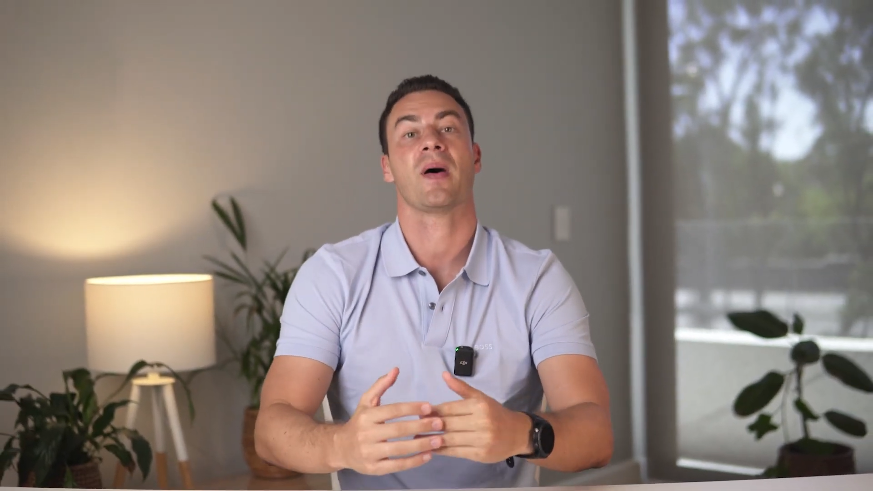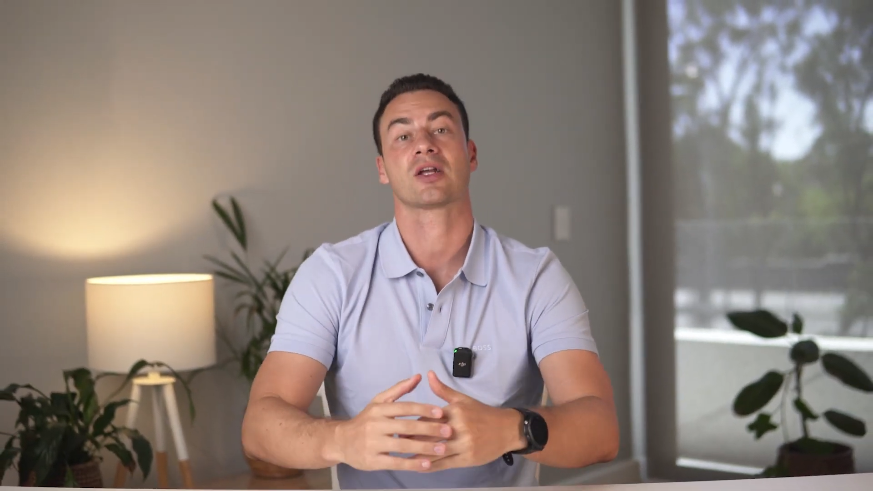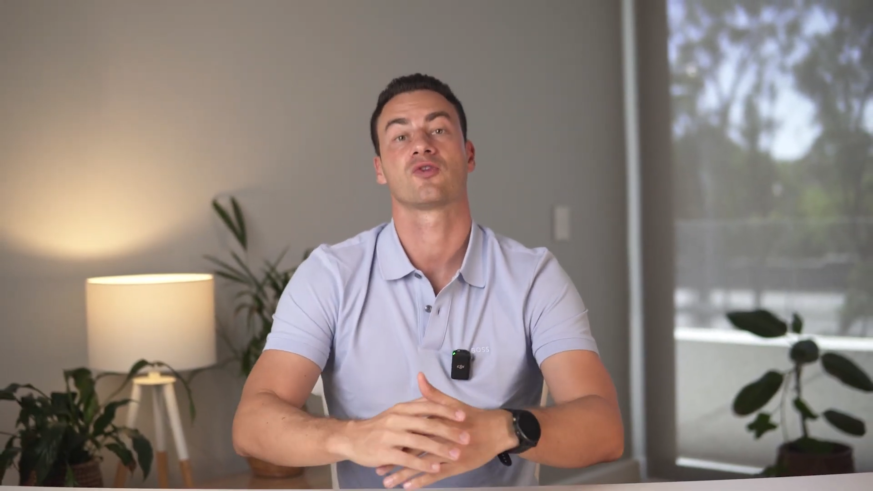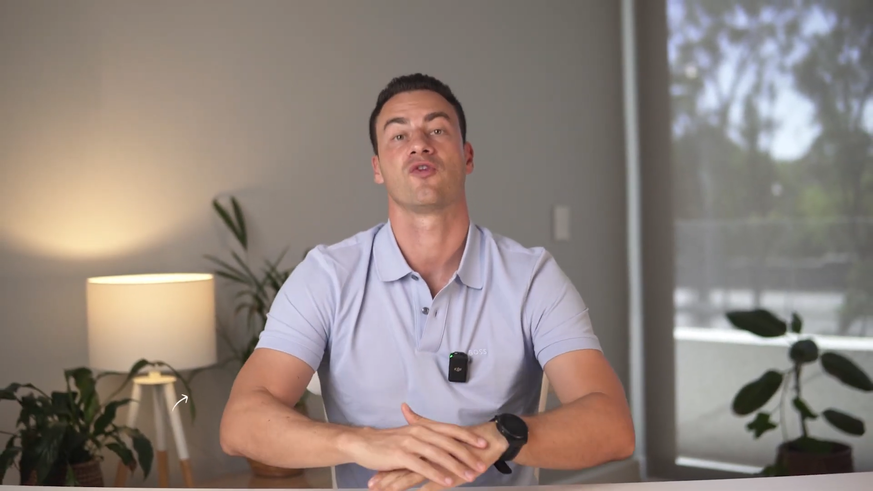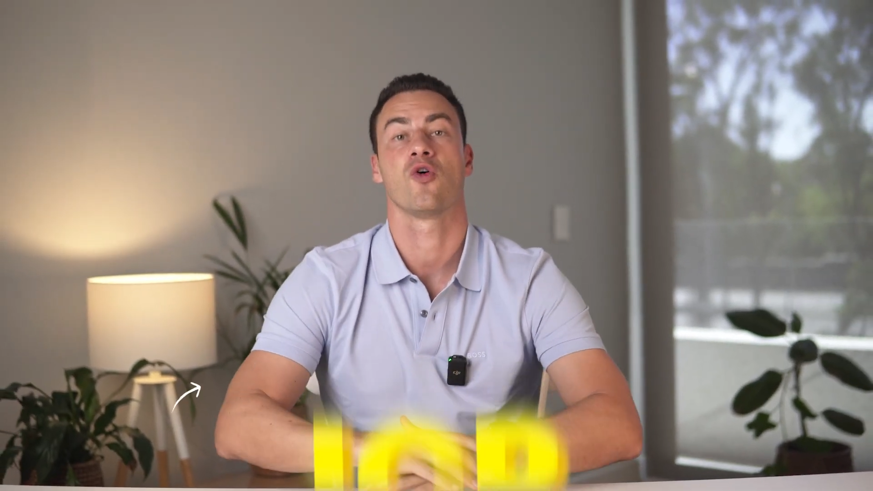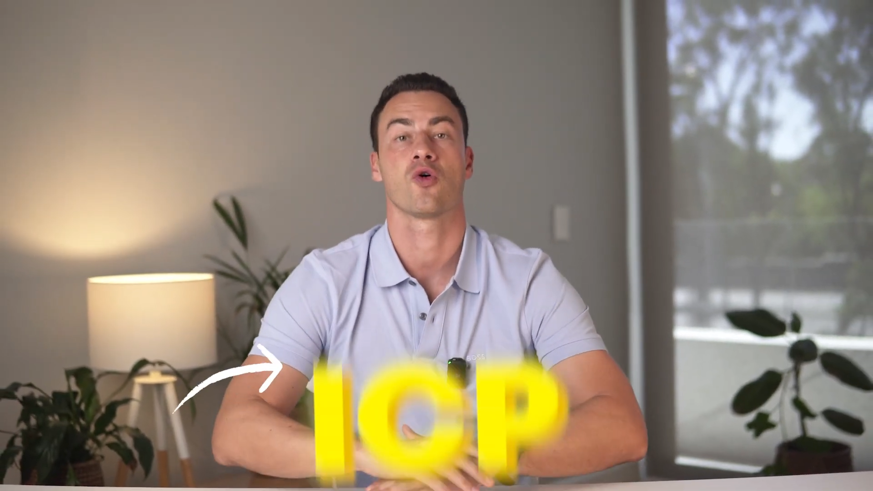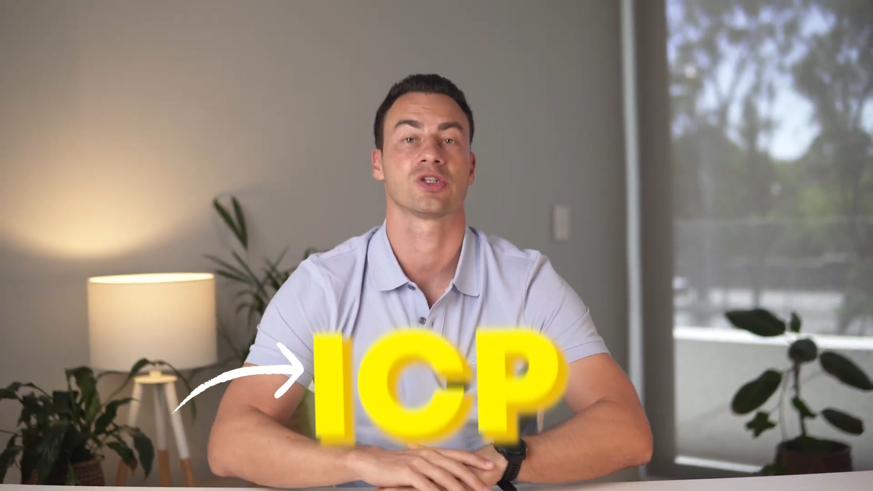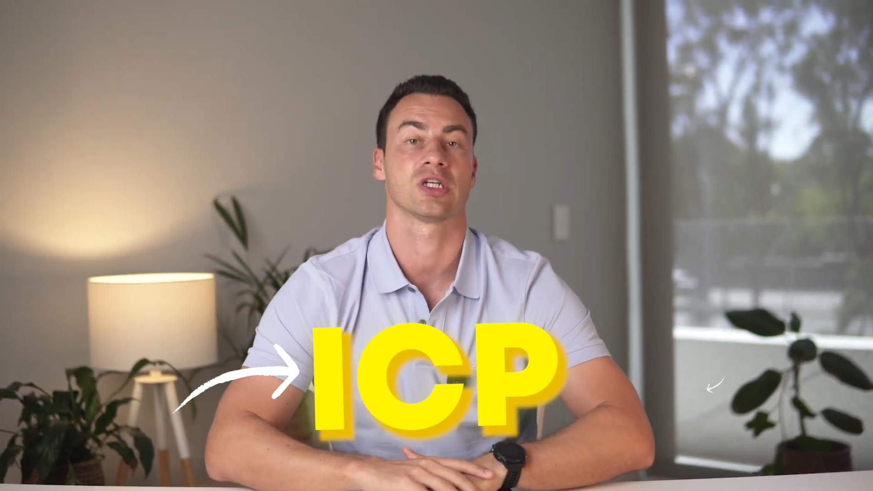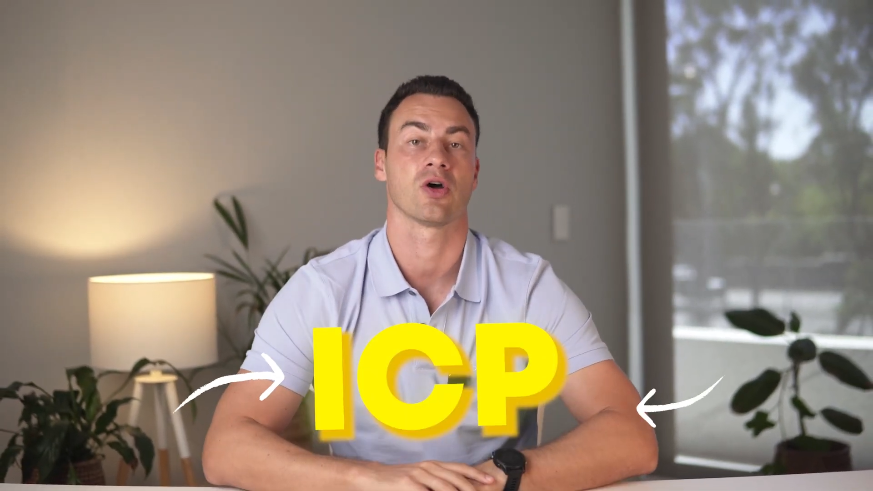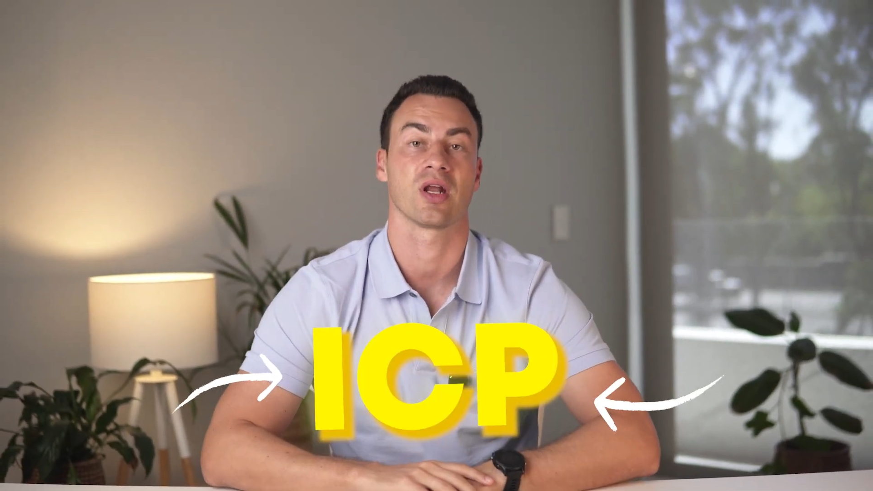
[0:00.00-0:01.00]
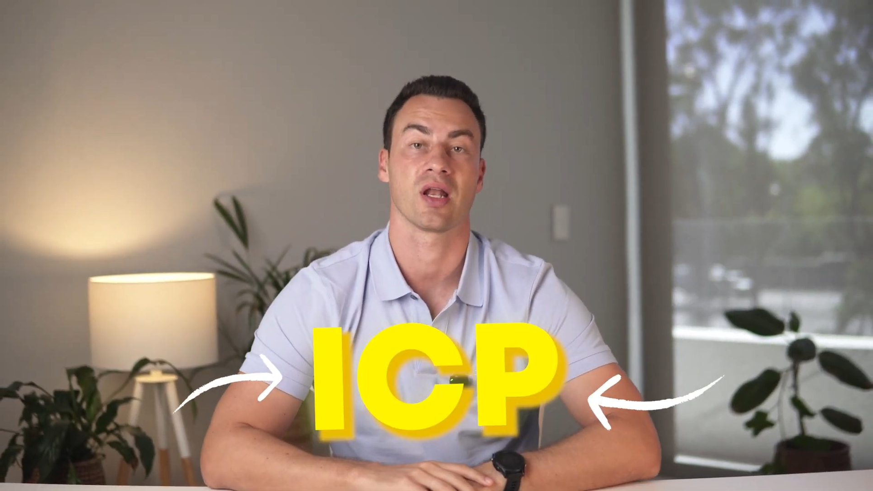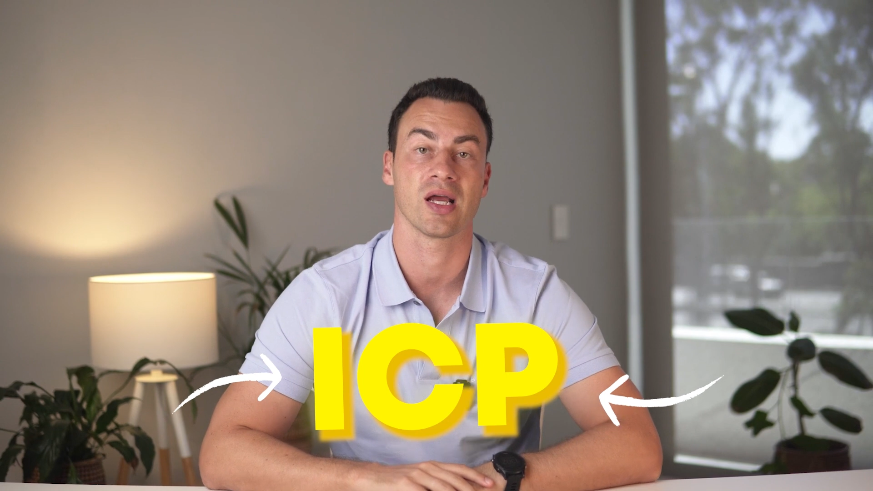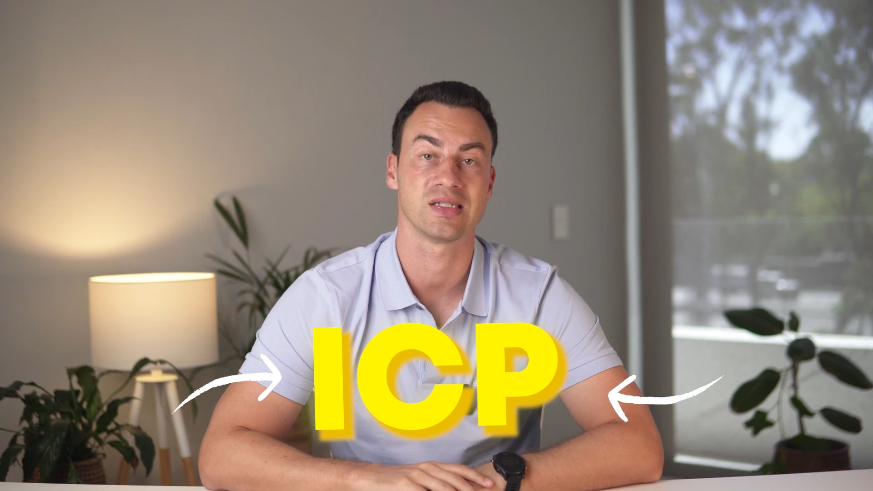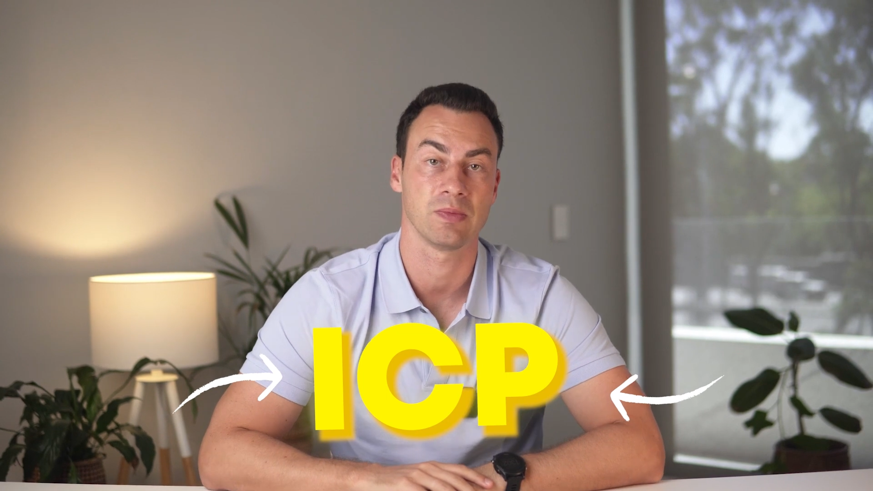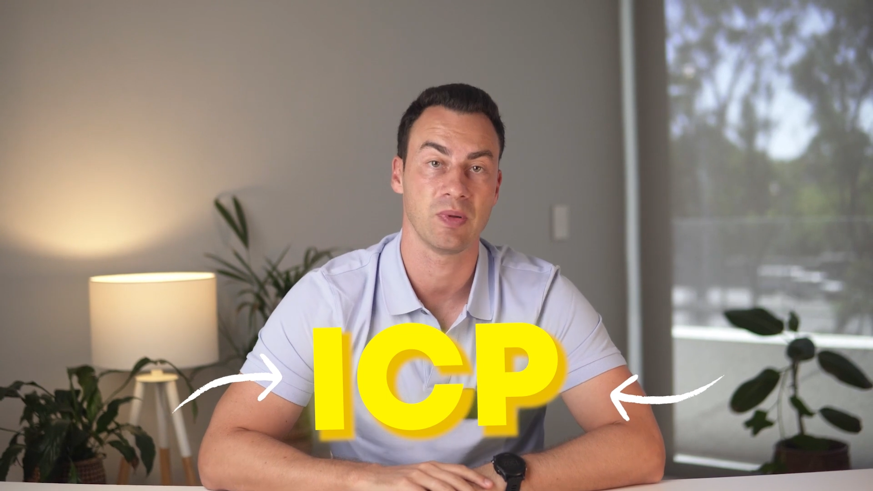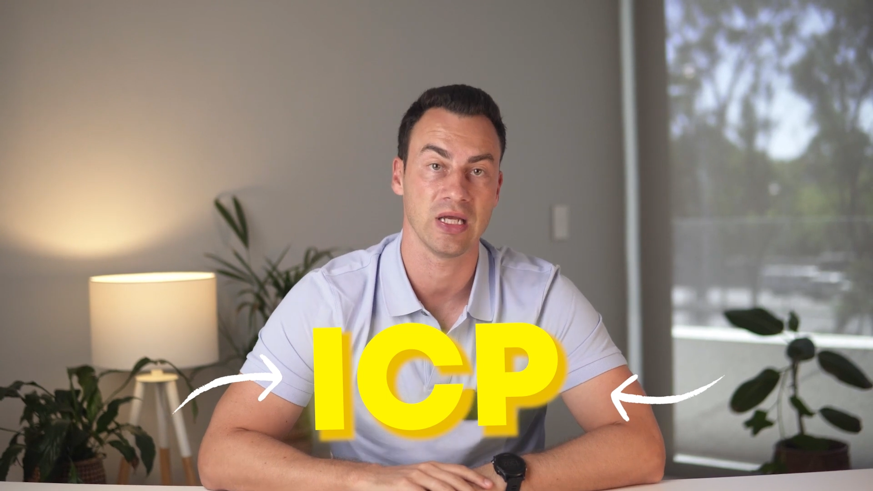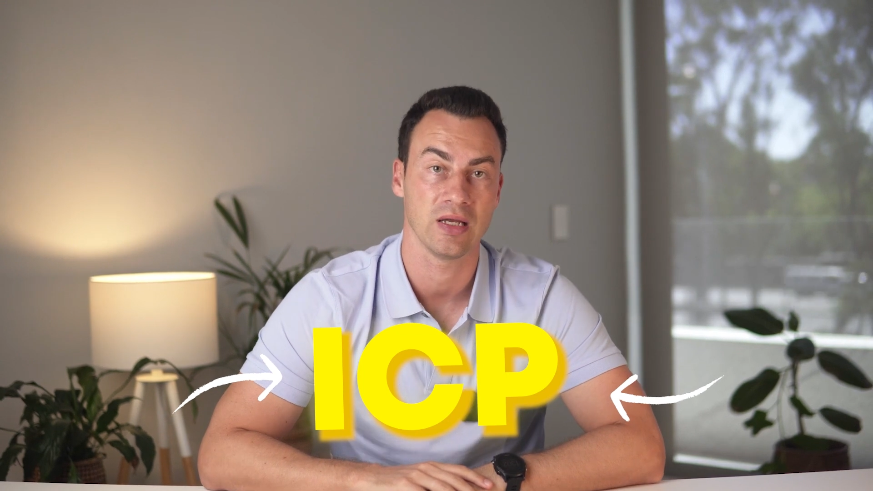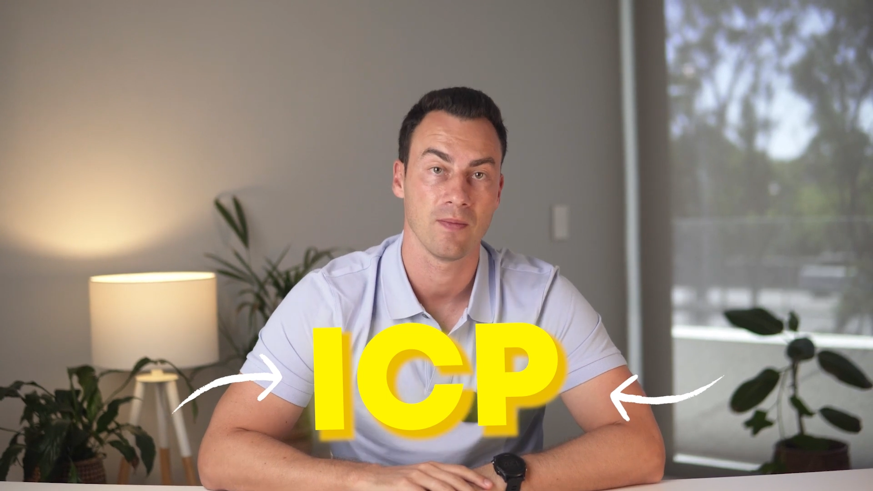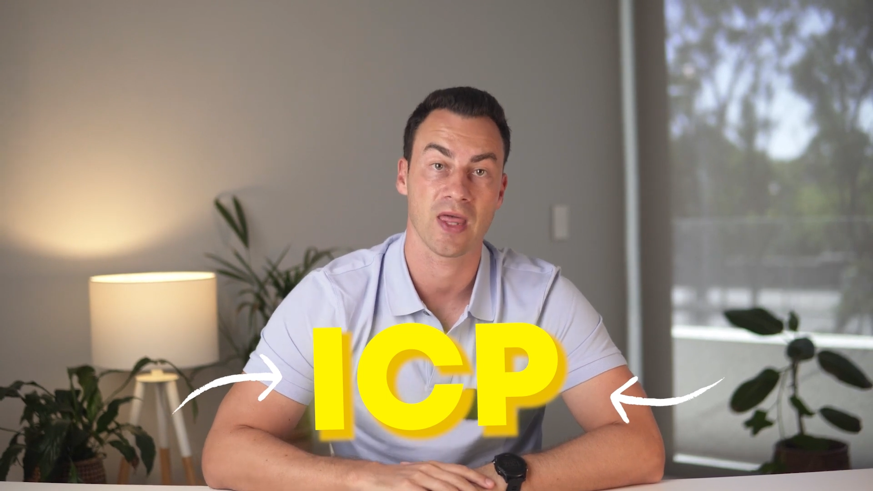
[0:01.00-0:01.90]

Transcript: back to focusing on an ICP